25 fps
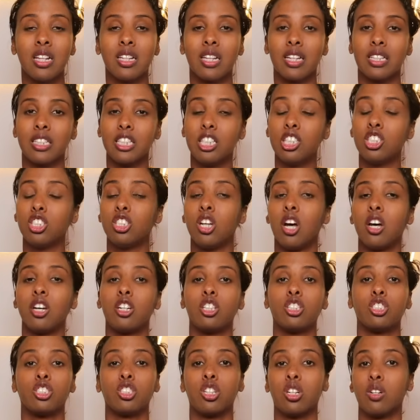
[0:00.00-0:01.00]
Like these
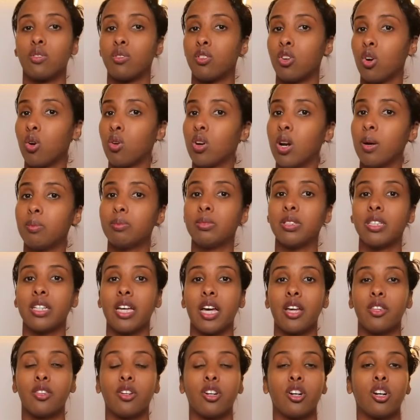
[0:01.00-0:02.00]
daughters could have grown up
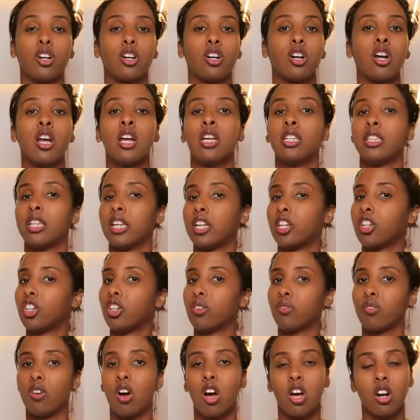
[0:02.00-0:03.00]
together, they could
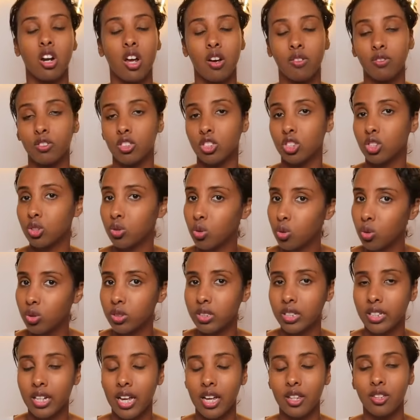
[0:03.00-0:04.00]
have gone off to school
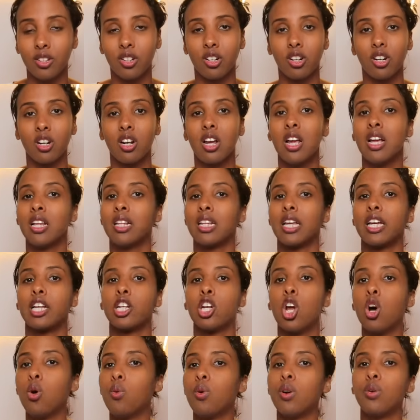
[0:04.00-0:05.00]
together, like
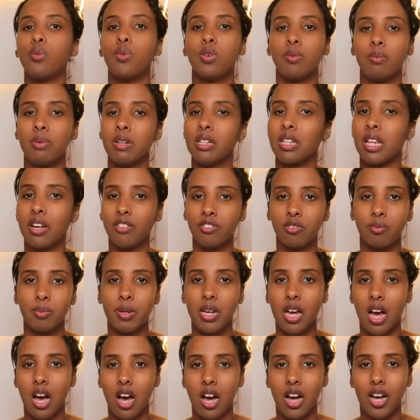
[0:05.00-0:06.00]
no one would be left
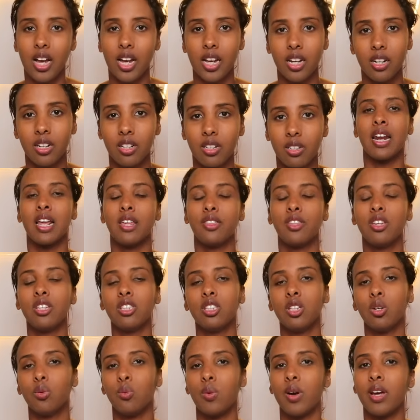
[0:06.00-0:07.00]
behind. And I
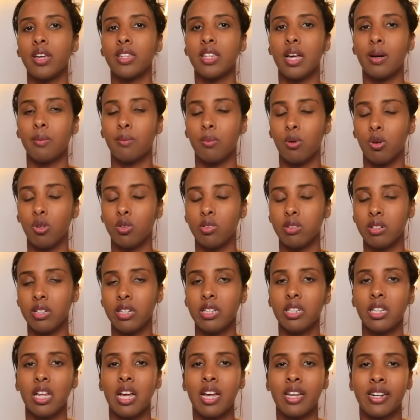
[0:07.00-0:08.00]
think the way that both
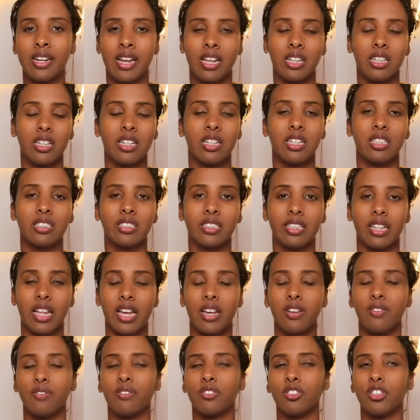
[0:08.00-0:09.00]
Lila and Elena's
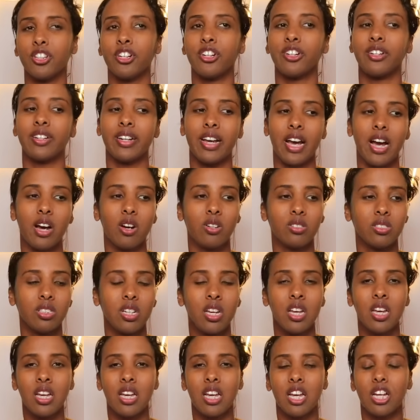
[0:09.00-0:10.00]
life turned out,
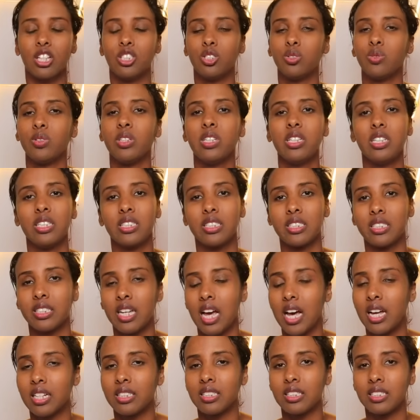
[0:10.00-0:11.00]
it's really
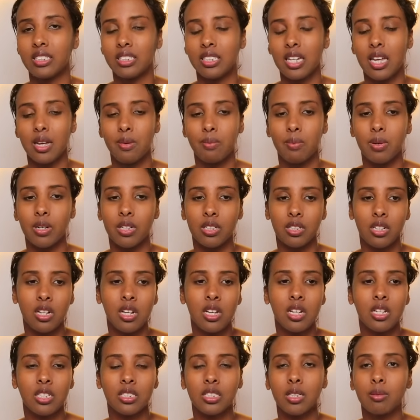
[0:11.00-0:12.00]
sad to say, but
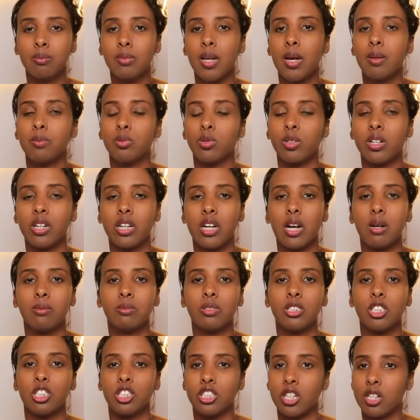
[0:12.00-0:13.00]
sometimes when it
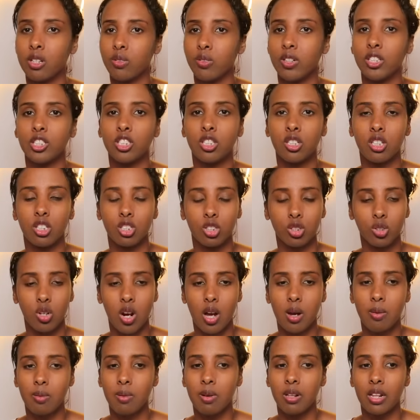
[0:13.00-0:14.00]
comes to generational
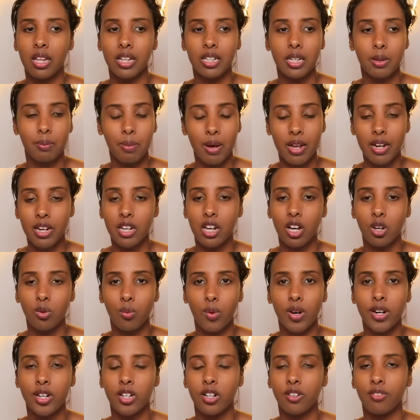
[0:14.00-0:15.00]
trauma, like depending on
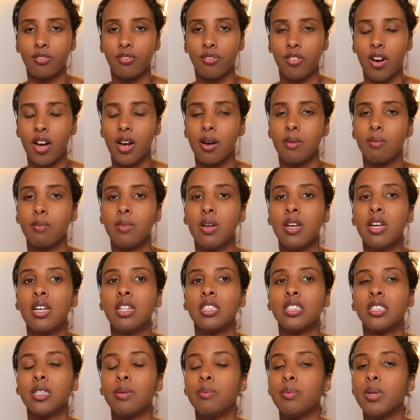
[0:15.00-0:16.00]
where you're from,
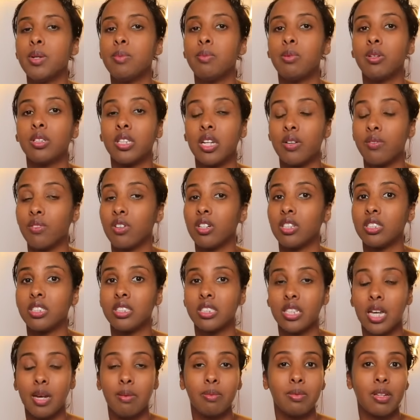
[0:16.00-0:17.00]
some people never
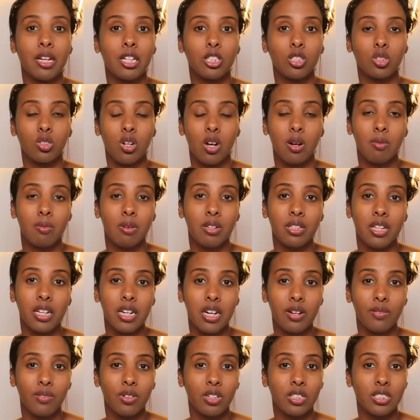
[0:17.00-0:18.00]
escape that trauma, they
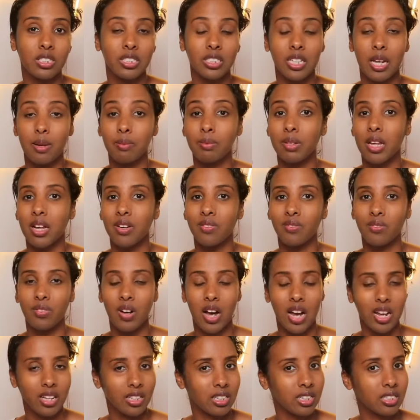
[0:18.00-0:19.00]
never escape that
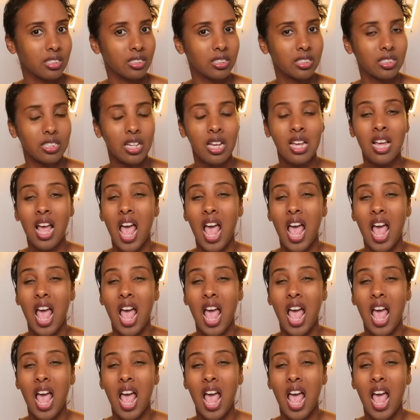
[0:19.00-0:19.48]
violence.